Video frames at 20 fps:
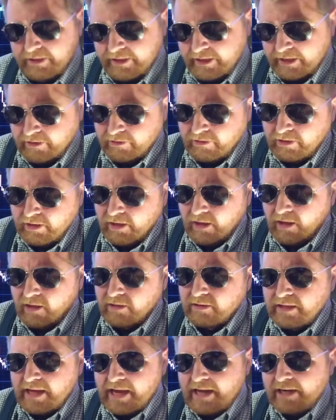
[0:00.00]
Now, a
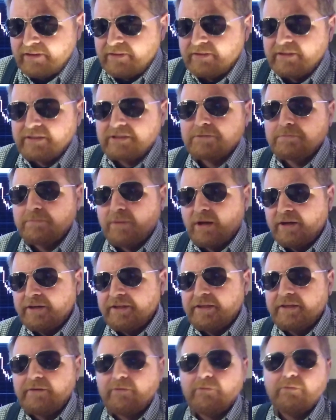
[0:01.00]
lot of this
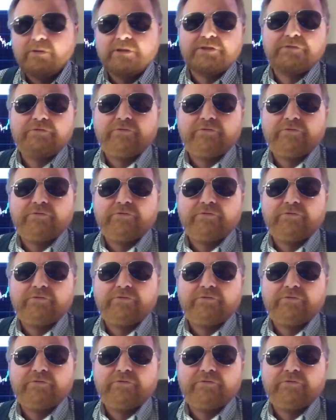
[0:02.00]
money was